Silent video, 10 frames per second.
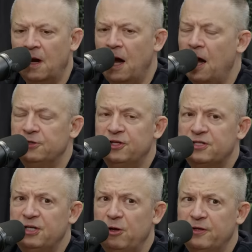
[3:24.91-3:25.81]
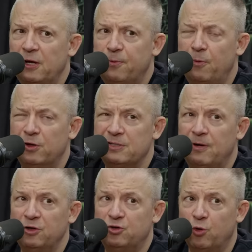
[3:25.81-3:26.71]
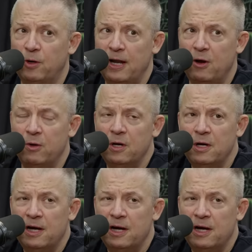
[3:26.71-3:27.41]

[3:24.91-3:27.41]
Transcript: Uh, just the only thing I'll promote is I'm on tour now.